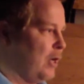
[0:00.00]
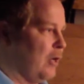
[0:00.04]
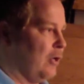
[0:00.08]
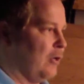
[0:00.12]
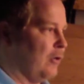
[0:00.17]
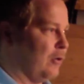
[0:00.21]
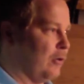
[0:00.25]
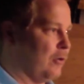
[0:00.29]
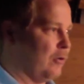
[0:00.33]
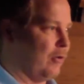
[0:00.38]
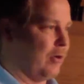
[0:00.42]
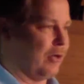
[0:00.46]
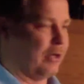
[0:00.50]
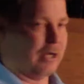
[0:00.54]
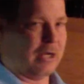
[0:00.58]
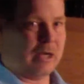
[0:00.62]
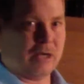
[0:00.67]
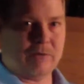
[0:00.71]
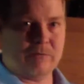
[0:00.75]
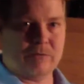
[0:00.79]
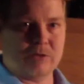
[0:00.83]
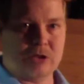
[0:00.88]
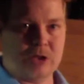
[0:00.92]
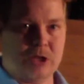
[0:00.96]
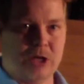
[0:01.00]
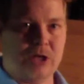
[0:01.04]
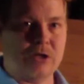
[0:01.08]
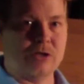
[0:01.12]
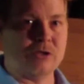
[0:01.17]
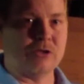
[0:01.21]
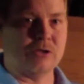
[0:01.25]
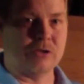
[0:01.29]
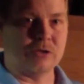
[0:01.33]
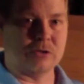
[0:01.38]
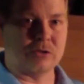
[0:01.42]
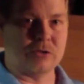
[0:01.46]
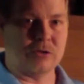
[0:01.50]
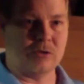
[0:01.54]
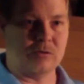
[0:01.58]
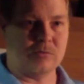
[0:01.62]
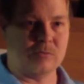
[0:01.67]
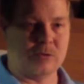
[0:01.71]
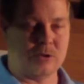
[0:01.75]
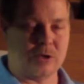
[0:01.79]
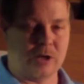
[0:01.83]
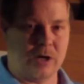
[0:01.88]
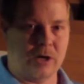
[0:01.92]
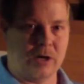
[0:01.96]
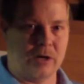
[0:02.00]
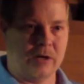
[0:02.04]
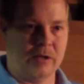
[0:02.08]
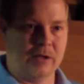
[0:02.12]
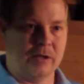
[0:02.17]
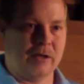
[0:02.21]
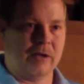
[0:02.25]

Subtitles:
you're going to have a change in your soap draw.